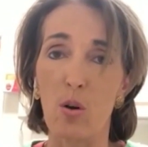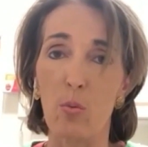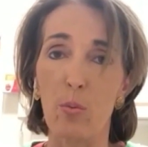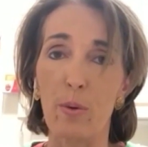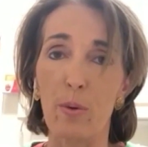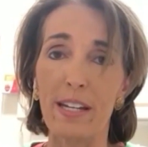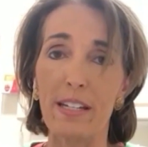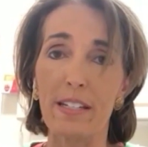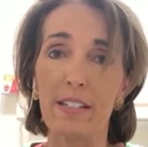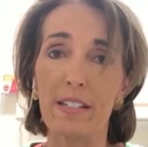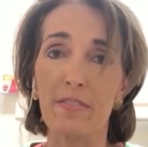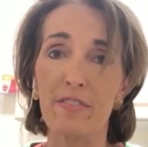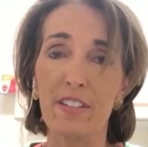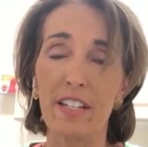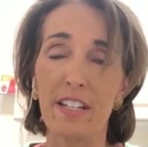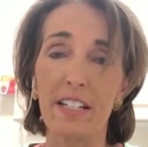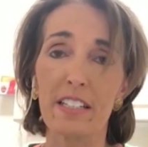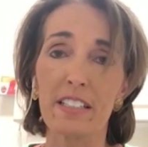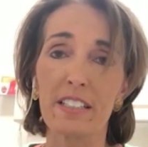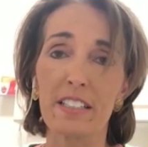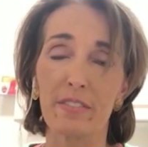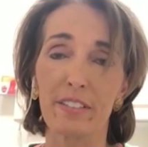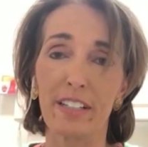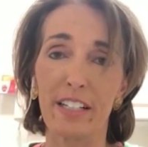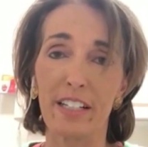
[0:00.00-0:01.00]
clinicians
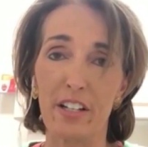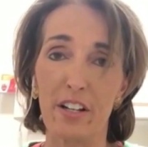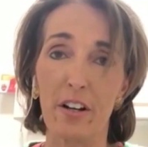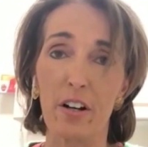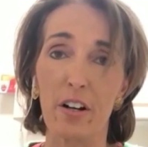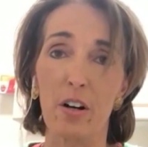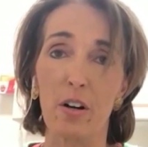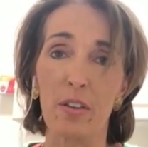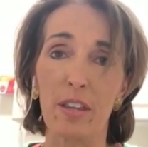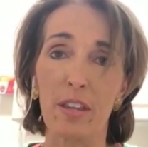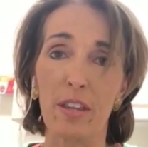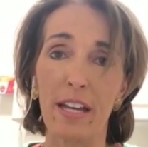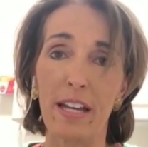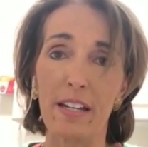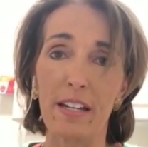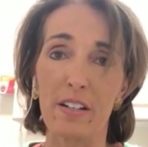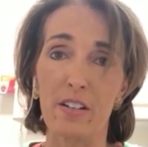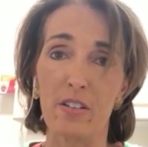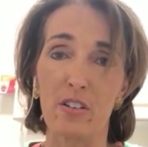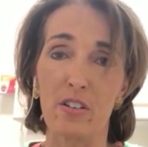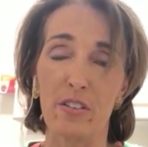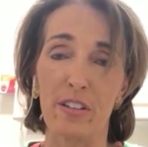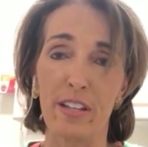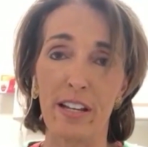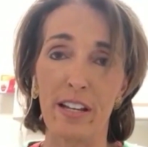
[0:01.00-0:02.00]
need to be diligent
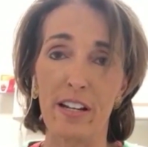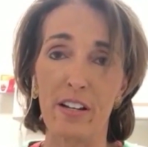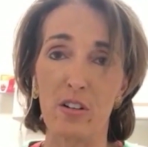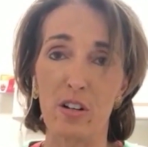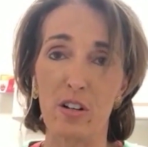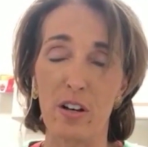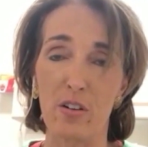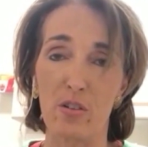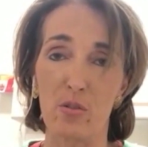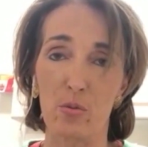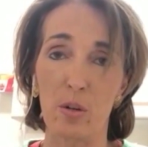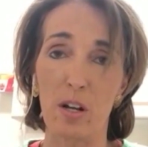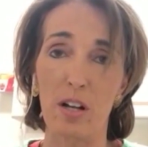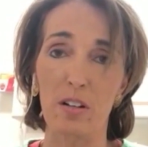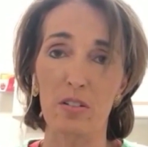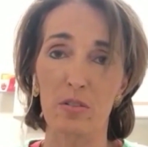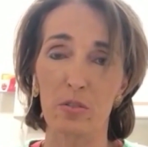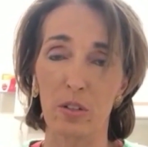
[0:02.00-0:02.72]
and pay attention